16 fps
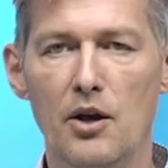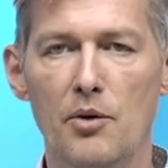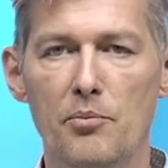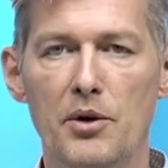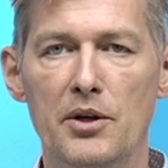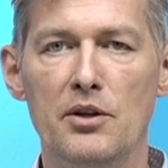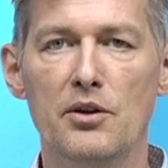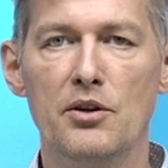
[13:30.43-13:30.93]

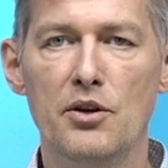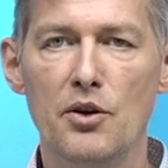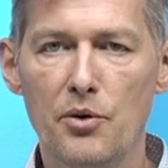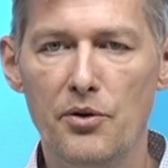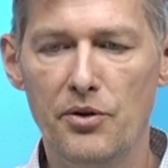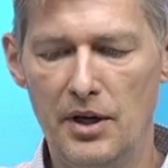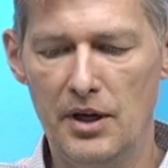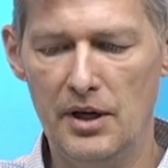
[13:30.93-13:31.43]
But the
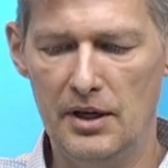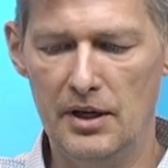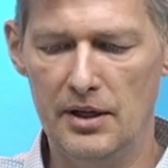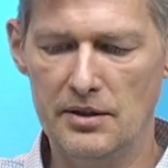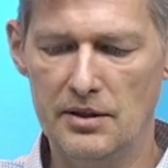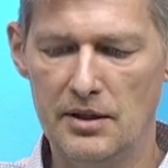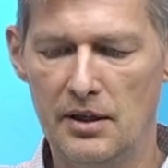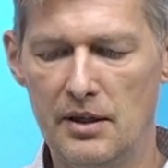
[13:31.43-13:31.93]
new thing
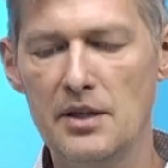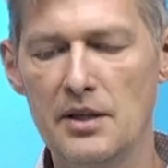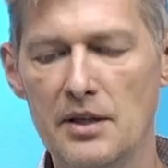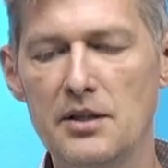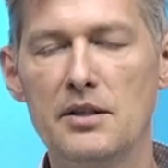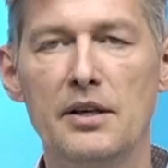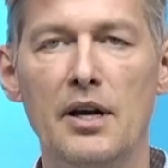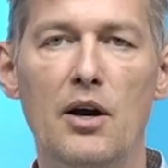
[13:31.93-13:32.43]
is that
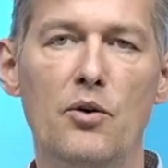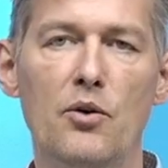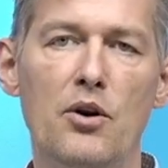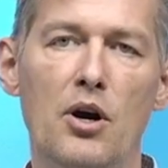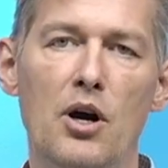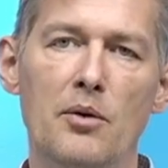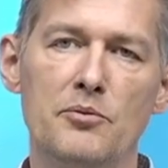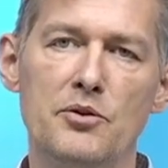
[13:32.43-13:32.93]
this now
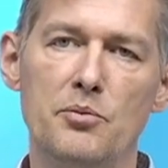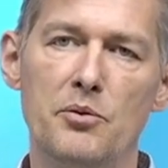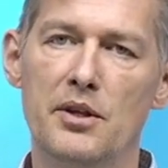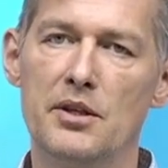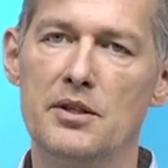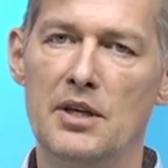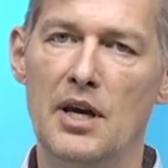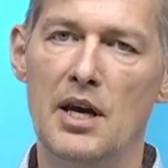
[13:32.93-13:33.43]
comes with
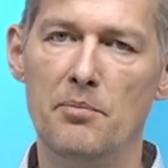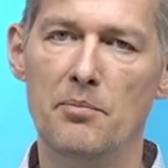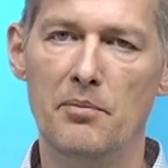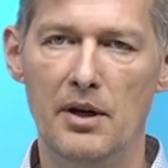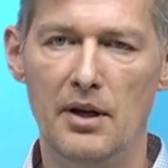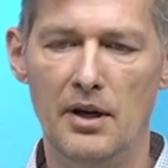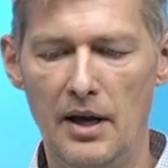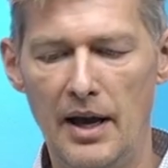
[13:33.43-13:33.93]
the same
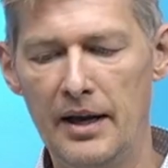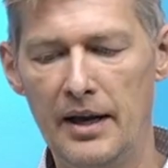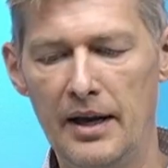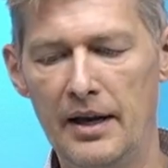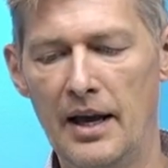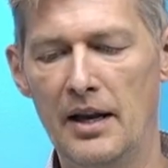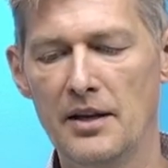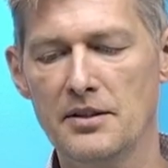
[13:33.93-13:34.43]

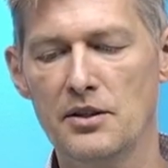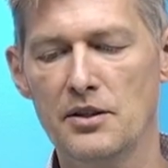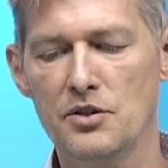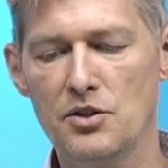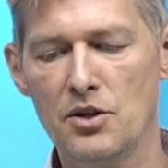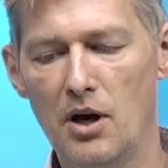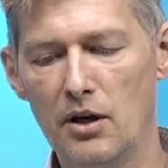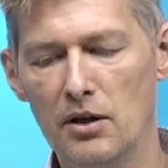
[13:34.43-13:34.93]
analysis
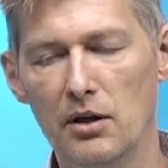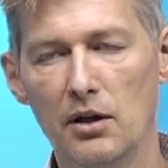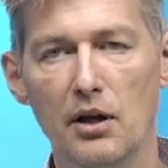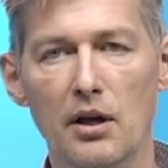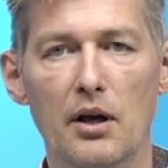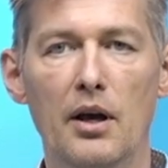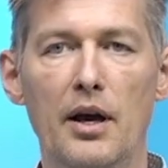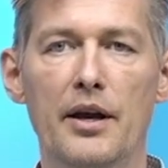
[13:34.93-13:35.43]
toggle,
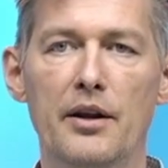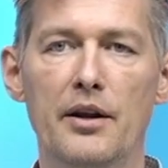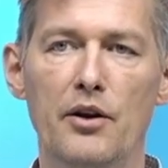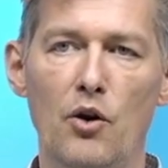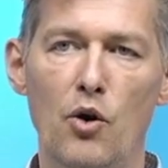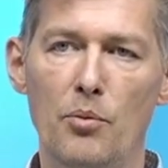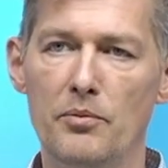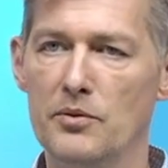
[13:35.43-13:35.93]
and it
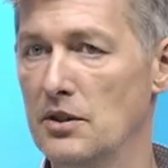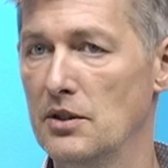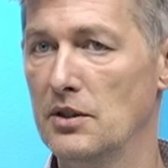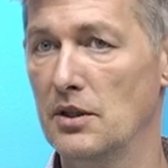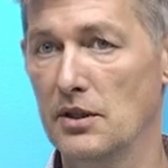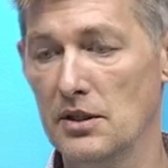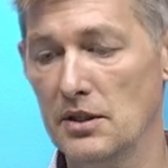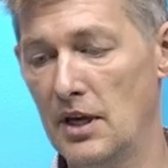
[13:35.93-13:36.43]
opens
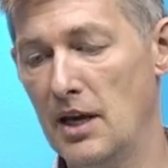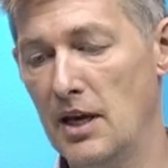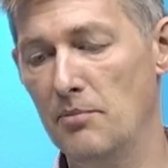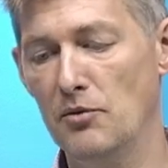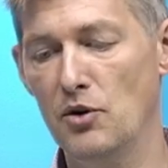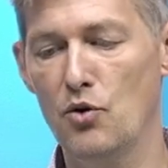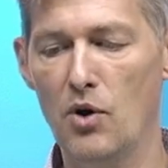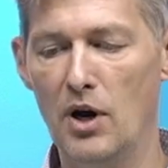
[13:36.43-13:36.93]
the
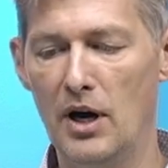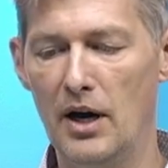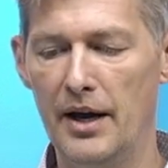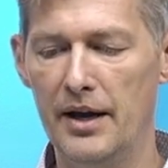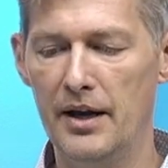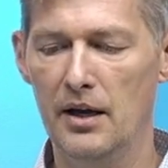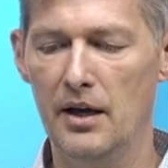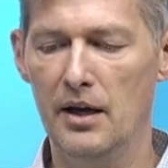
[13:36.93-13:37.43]
same
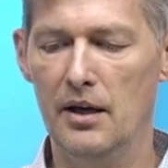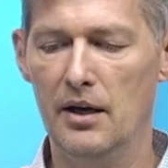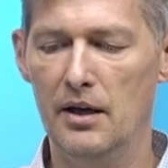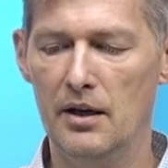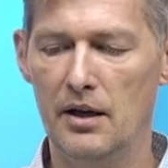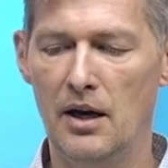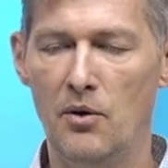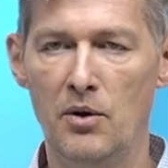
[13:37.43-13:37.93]
UI
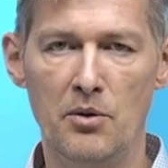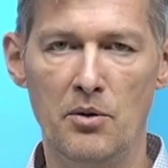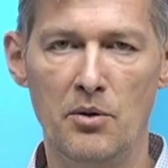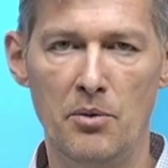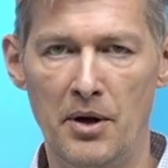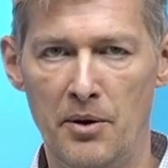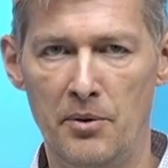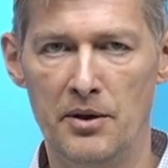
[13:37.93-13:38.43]
now on
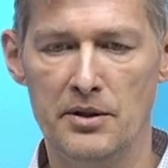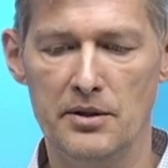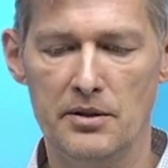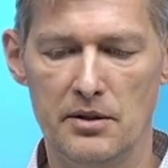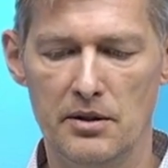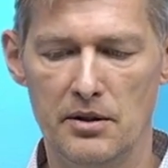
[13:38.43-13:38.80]
queries.